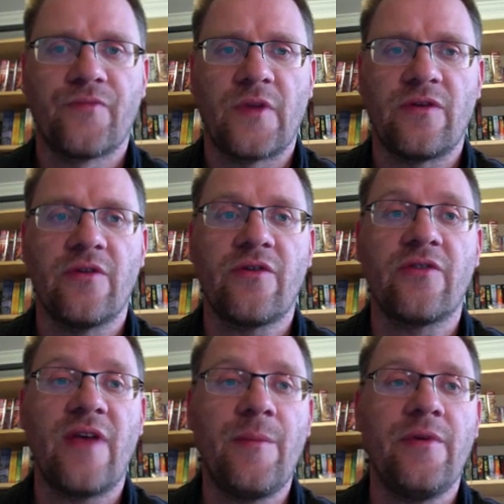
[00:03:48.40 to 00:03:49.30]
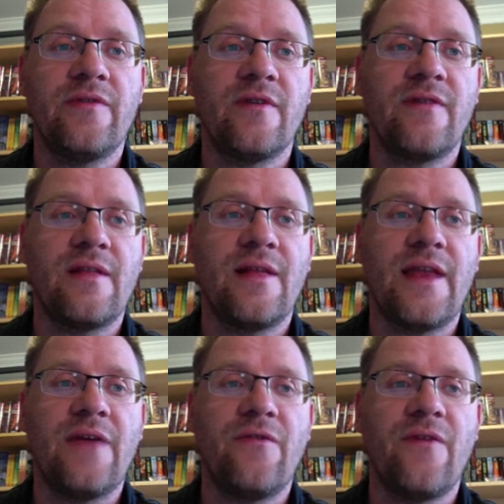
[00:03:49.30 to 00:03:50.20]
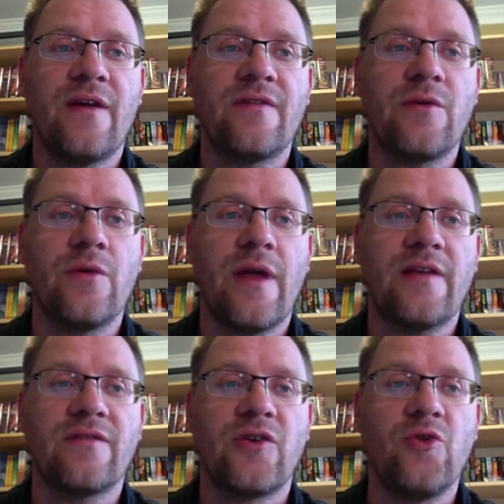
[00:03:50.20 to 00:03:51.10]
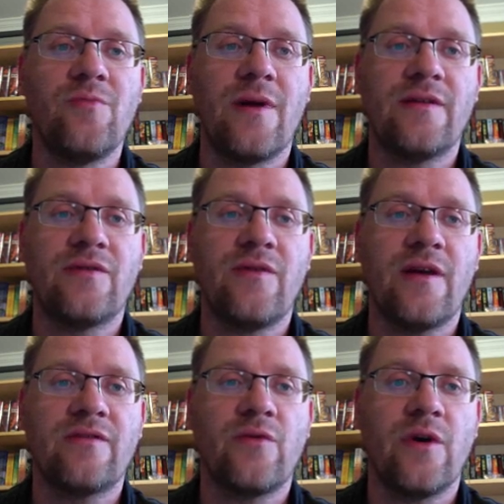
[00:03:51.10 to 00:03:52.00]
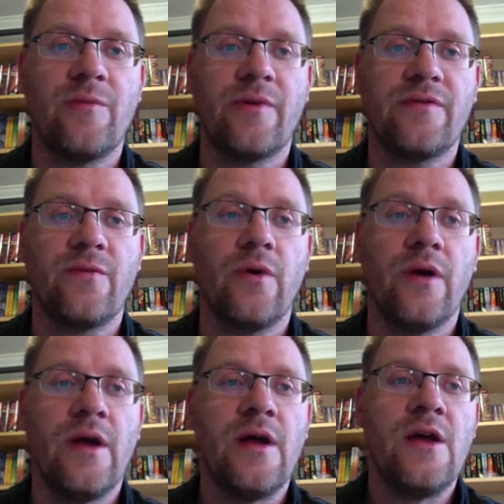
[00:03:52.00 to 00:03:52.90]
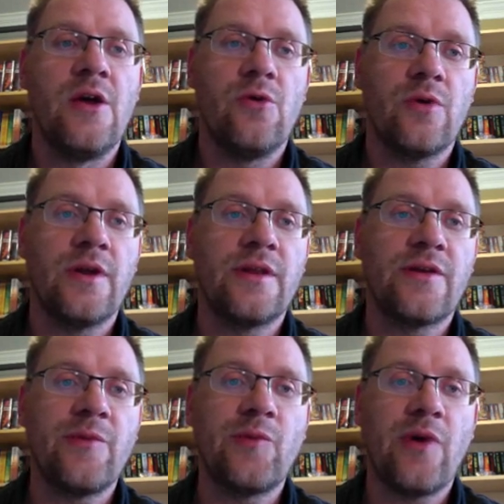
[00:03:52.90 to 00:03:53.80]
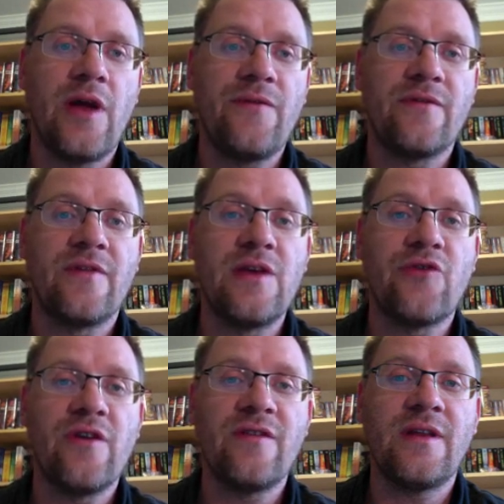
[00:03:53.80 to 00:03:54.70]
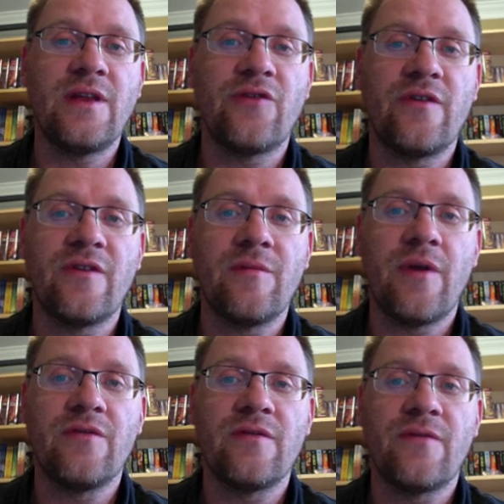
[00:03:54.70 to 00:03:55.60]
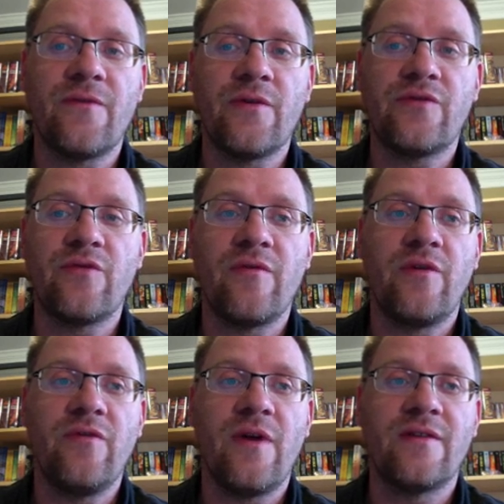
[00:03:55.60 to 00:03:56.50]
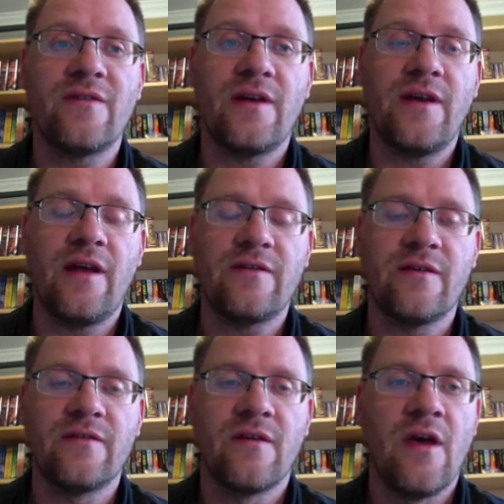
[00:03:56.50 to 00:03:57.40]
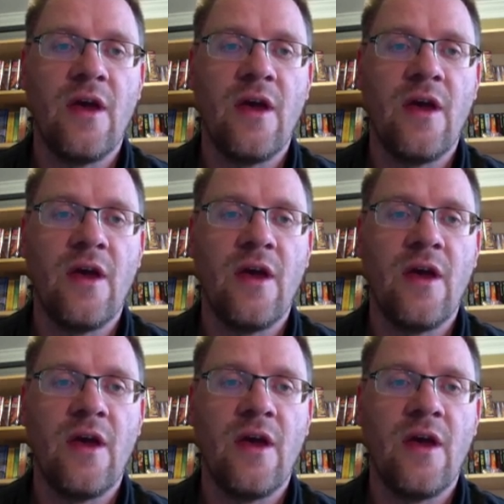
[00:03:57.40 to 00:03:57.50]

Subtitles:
So here's our example. It says, let f of x equal x cubed minus 3x squared plus 4. We're going to determine where f is decreasing and increasing by using the first derivative and sign analysis.